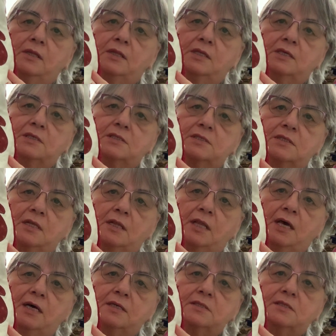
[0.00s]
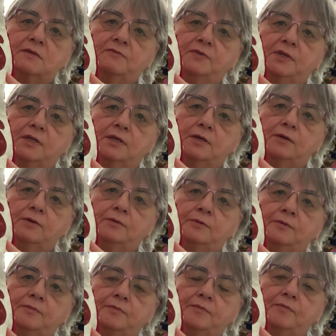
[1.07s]
this the last
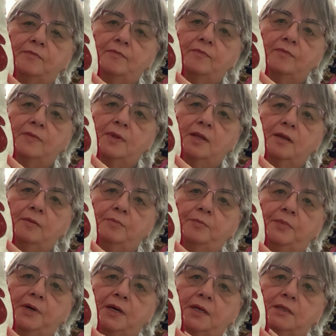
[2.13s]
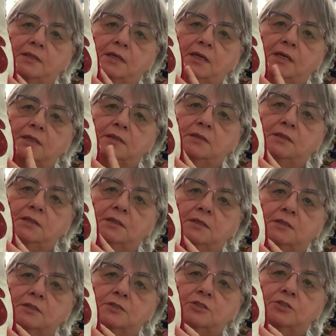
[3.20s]
video, but I
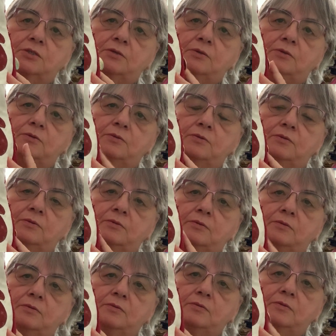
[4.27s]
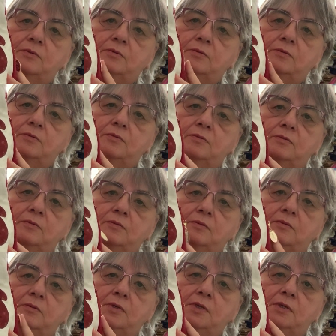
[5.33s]
didn't show
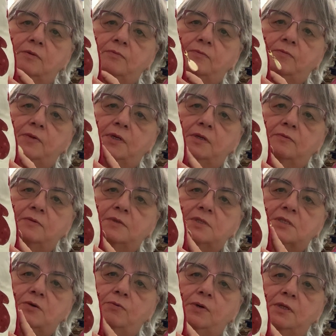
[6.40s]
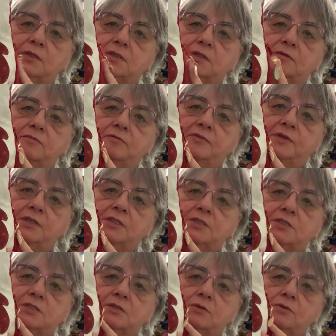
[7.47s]
it when it was quilted and
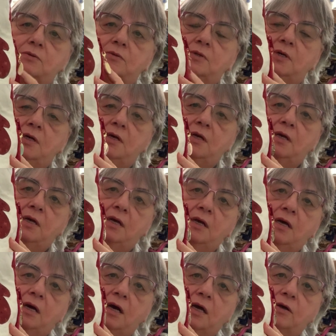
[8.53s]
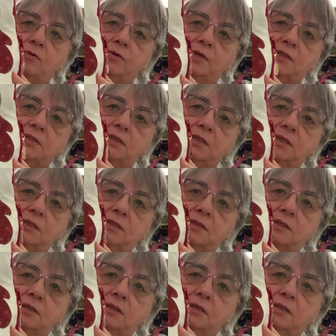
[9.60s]
finished. So I quilted it,
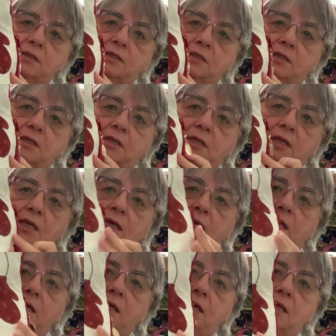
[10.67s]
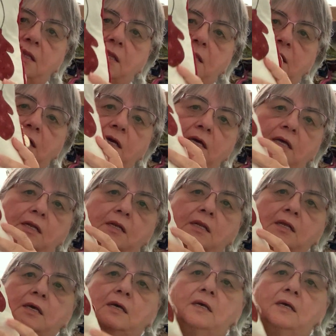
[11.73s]
and then